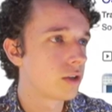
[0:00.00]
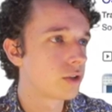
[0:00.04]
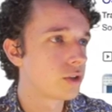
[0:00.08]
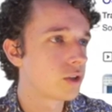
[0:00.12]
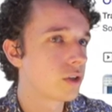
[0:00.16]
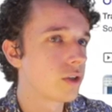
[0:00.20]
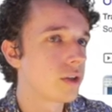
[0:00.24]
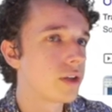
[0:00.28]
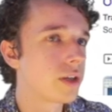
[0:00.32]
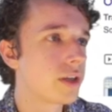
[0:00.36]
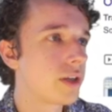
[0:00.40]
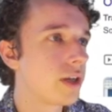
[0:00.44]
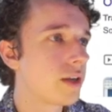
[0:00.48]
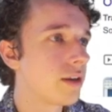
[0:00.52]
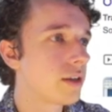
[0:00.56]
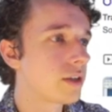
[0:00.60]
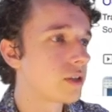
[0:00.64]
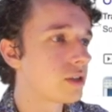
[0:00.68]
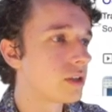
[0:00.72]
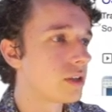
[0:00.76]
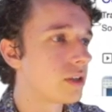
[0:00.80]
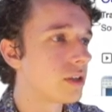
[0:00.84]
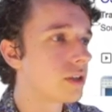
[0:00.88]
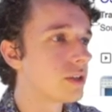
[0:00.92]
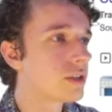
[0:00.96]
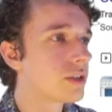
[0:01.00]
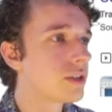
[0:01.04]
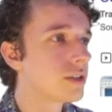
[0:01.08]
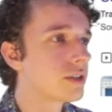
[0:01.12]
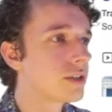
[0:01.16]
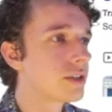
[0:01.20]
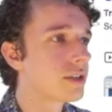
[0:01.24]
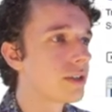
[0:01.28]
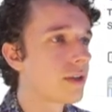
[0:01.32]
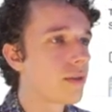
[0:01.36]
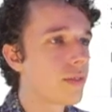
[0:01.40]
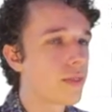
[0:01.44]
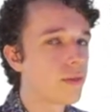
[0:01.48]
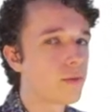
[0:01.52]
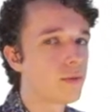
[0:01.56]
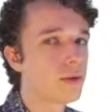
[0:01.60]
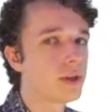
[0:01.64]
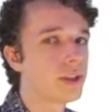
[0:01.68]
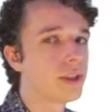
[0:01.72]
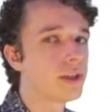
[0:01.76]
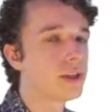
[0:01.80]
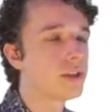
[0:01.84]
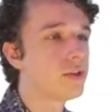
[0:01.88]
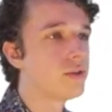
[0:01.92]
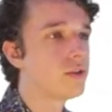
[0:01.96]
I'll show you that now, actually. This is the
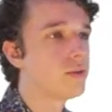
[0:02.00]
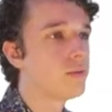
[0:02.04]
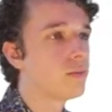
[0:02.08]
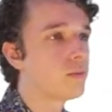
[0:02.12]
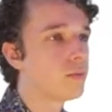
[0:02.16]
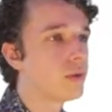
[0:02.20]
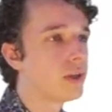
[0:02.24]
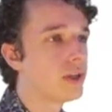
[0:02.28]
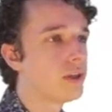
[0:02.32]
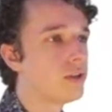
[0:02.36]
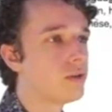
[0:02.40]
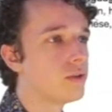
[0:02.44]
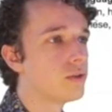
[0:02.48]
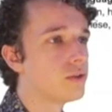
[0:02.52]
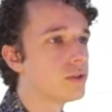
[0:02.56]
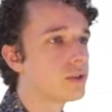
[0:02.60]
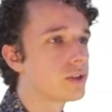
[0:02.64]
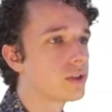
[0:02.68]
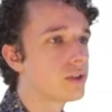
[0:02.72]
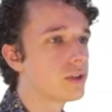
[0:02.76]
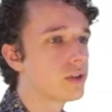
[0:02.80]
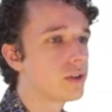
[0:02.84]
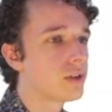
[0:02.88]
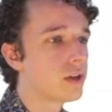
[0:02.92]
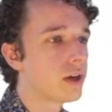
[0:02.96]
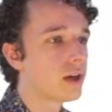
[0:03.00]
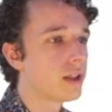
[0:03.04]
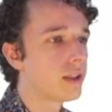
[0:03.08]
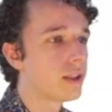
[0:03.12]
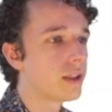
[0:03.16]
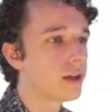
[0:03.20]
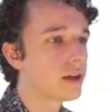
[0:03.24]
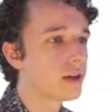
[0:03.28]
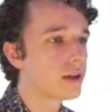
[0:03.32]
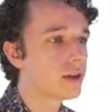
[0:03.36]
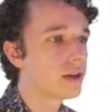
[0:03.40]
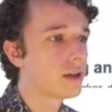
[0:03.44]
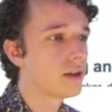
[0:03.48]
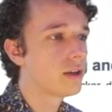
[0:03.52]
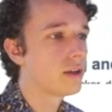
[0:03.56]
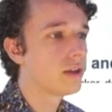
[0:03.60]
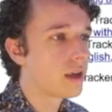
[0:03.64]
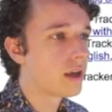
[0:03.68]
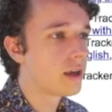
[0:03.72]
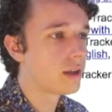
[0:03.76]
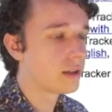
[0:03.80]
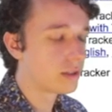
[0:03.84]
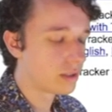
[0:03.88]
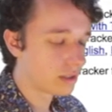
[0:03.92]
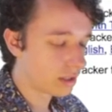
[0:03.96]
one that we used, I think.
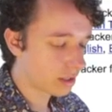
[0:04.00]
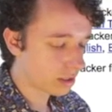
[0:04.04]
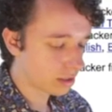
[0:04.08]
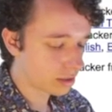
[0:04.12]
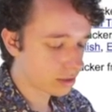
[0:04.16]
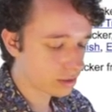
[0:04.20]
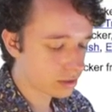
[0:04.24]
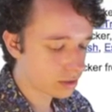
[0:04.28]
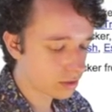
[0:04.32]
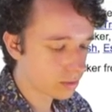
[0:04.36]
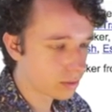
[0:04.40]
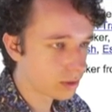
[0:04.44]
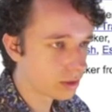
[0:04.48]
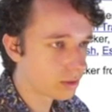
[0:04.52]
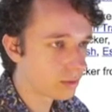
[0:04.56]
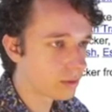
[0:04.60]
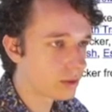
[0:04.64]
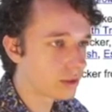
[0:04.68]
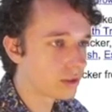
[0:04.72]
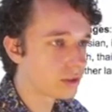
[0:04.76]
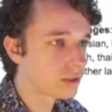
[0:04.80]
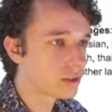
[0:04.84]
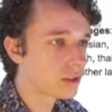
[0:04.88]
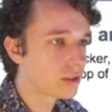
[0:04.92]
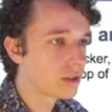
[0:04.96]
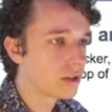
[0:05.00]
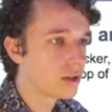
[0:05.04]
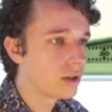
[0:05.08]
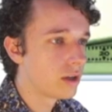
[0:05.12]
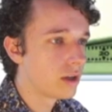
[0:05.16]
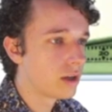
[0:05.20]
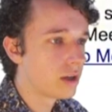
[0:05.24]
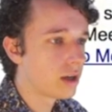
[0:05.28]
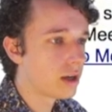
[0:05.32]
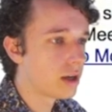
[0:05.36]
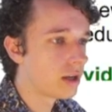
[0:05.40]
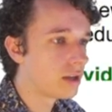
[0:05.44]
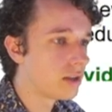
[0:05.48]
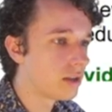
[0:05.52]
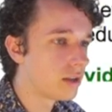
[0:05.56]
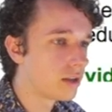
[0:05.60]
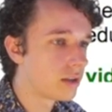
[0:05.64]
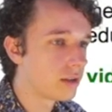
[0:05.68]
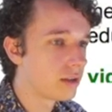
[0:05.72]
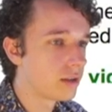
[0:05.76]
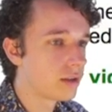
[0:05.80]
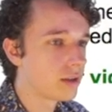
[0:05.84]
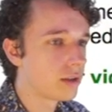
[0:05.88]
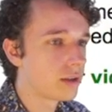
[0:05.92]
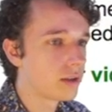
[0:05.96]
And yeah, this is the one that we used. And
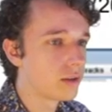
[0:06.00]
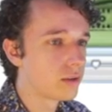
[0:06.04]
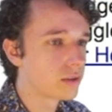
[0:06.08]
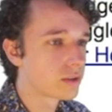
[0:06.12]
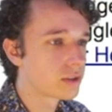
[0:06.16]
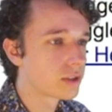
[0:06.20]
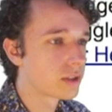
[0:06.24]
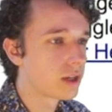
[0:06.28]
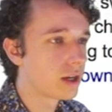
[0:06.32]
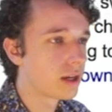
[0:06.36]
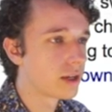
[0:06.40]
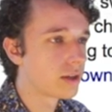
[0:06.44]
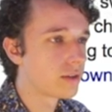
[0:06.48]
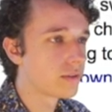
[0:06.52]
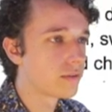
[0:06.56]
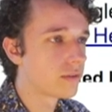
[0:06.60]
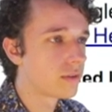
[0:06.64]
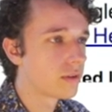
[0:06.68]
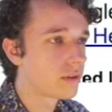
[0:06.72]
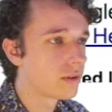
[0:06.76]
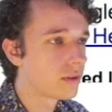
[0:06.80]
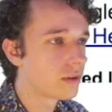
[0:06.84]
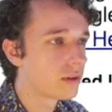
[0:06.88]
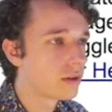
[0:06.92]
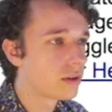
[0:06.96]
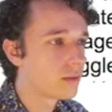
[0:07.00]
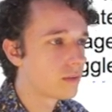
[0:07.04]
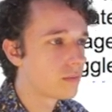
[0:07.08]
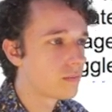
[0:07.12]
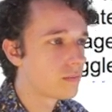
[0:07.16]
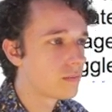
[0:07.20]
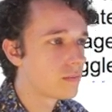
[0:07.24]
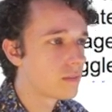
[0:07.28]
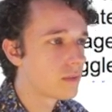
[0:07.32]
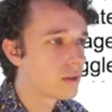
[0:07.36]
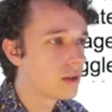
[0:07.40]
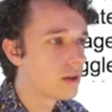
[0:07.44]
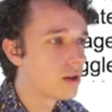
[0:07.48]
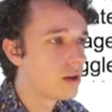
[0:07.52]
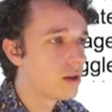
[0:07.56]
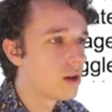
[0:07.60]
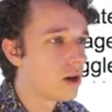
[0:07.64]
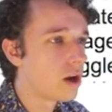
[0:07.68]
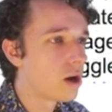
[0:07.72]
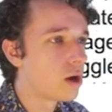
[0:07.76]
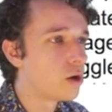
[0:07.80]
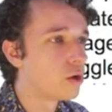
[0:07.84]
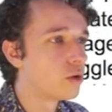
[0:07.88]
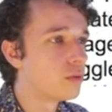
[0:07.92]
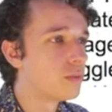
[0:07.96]
it looks kind of
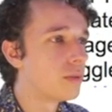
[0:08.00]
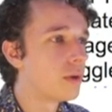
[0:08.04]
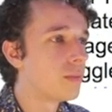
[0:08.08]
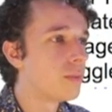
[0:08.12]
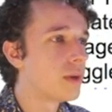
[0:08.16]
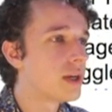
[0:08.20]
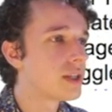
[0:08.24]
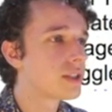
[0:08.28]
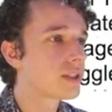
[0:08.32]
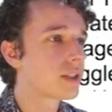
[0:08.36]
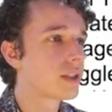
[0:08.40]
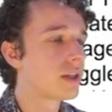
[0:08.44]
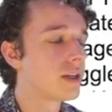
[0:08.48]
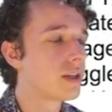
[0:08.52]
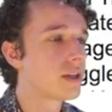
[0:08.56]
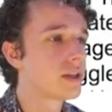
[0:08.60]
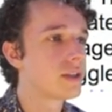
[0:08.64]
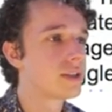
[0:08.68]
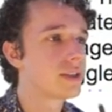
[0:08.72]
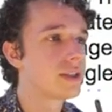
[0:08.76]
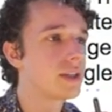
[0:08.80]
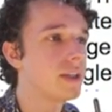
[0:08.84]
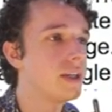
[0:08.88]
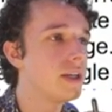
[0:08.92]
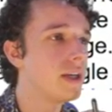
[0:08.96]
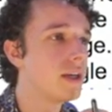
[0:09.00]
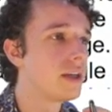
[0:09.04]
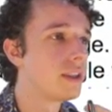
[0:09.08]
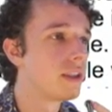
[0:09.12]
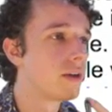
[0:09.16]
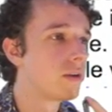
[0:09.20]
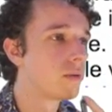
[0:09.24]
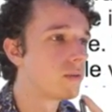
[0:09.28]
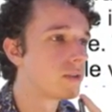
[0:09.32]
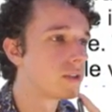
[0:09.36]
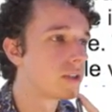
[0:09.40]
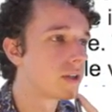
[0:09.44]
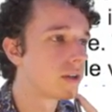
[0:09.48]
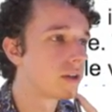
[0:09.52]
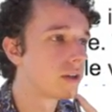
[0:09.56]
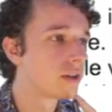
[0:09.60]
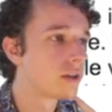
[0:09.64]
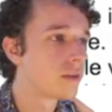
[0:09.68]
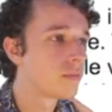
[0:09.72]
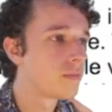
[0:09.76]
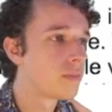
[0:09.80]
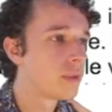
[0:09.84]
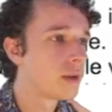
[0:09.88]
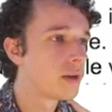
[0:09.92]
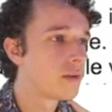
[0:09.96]
old, but basically you can see here there was
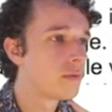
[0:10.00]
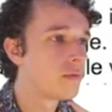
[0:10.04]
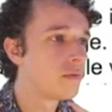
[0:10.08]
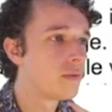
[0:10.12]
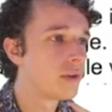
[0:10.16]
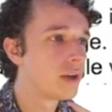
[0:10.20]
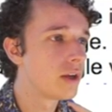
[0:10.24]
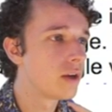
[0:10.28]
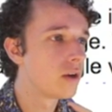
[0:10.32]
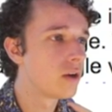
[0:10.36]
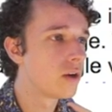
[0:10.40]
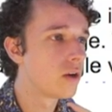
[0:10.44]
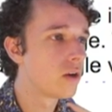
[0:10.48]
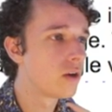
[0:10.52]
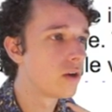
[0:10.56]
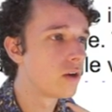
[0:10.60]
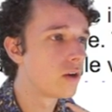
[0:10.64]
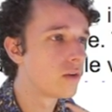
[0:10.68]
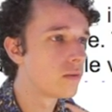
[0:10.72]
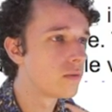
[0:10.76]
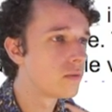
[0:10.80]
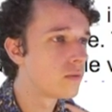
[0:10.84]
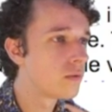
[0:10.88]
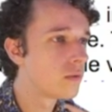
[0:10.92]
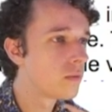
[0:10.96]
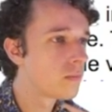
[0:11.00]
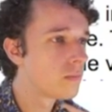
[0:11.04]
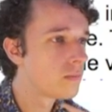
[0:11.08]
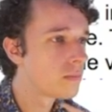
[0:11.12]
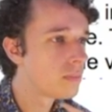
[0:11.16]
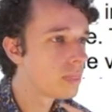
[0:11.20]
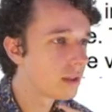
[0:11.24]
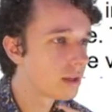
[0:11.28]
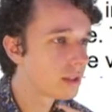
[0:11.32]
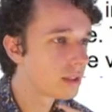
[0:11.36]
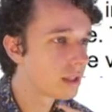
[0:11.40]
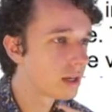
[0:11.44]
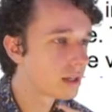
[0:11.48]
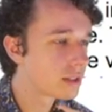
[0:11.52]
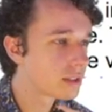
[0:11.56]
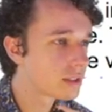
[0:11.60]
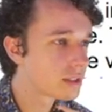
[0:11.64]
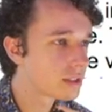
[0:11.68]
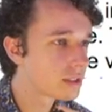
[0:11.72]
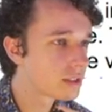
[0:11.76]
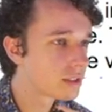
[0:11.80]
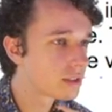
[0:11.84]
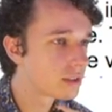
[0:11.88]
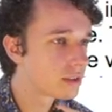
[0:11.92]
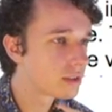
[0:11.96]
a video of, I think
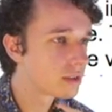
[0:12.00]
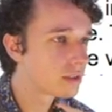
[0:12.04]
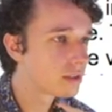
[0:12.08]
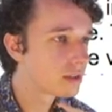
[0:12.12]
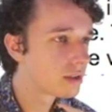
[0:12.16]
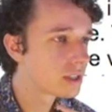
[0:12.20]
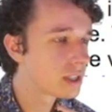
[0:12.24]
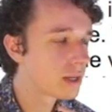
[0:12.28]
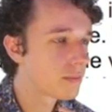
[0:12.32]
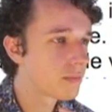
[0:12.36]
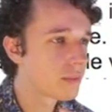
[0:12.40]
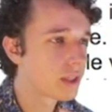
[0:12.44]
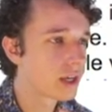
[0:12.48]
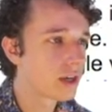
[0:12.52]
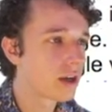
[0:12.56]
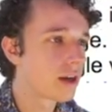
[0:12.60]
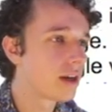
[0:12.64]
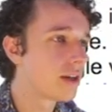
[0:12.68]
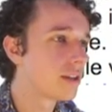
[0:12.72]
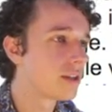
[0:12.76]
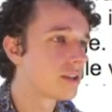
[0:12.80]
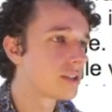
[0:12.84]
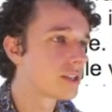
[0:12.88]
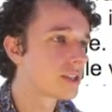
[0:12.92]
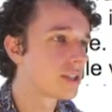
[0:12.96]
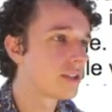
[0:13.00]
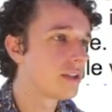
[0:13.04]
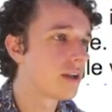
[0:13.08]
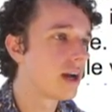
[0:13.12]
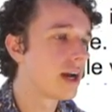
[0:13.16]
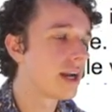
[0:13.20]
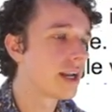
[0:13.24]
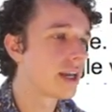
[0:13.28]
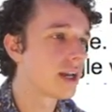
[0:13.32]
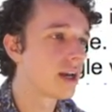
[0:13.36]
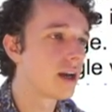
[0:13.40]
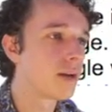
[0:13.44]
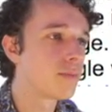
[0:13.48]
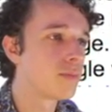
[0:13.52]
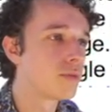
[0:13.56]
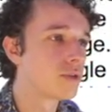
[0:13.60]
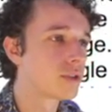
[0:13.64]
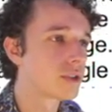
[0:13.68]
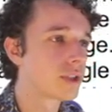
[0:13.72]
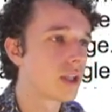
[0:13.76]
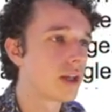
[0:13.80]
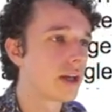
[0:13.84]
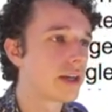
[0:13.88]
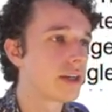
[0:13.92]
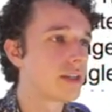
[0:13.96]
that's something either sliding up or
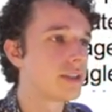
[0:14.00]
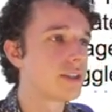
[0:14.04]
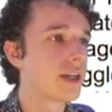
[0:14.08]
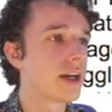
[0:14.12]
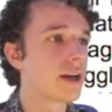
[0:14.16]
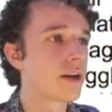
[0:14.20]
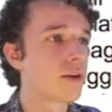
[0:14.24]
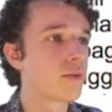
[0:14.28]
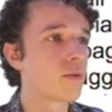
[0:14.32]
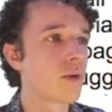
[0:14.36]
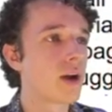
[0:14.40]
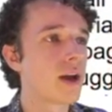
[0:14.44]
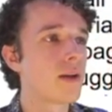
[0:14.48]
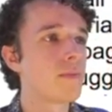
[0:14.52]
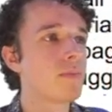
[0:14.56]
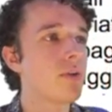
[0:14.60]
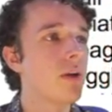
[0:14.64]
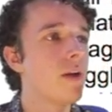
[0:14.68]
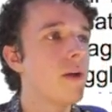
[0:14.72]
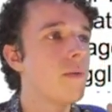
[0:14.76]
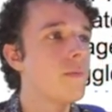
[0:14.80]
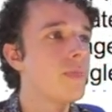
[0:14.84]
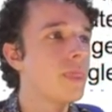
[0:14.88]
sliding down a ramp.